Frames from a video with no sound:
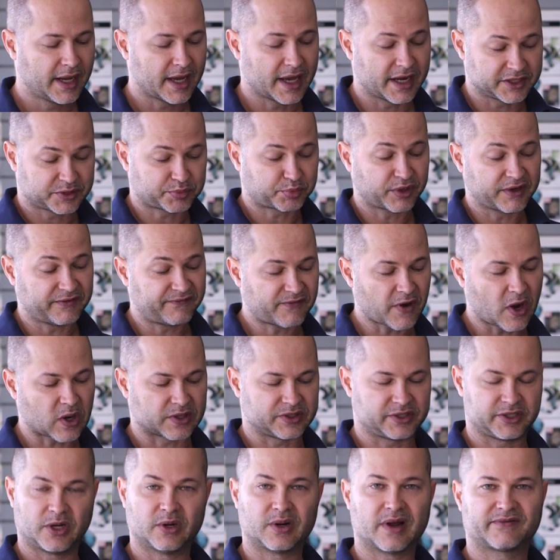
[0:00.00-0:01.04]
And it's
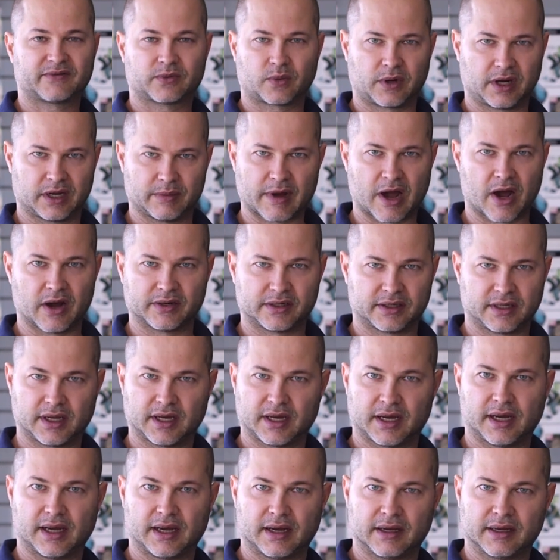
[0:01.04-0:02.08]
pre-focused. You don't have to worry about uh,
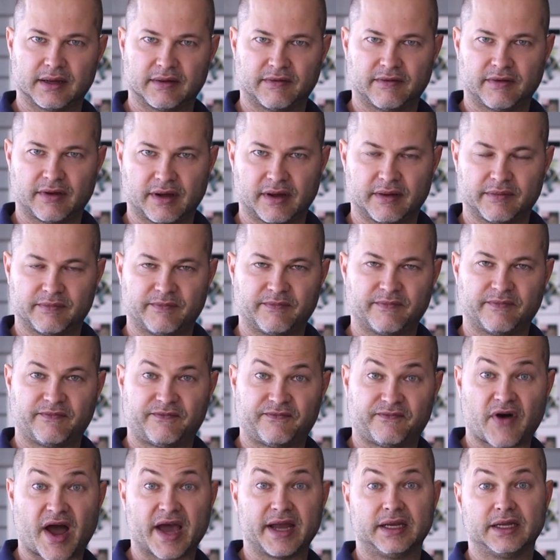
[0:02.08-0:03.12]
uh
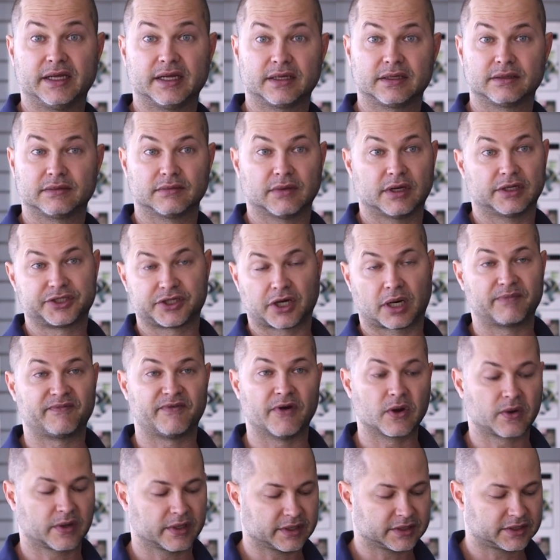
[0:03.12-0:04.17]
finding a sharp
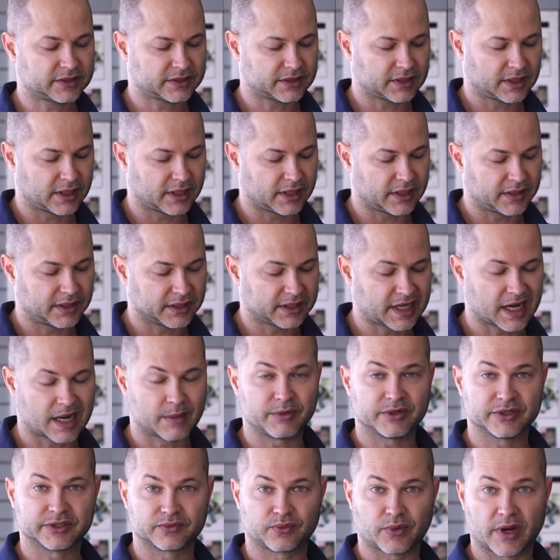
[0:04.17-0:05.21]
focus. Uh, the
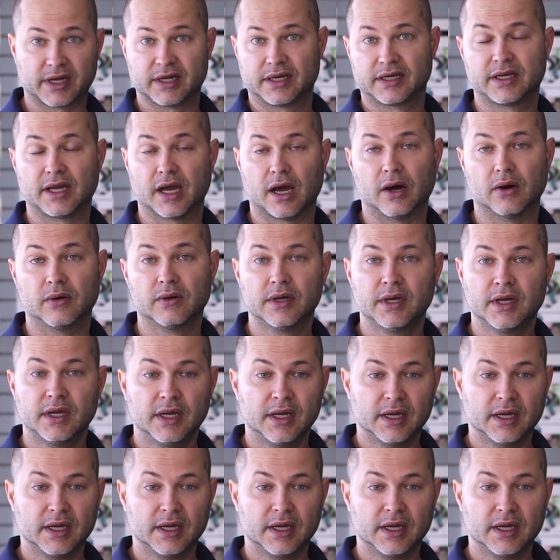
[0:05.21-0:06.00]
camera is ready to go.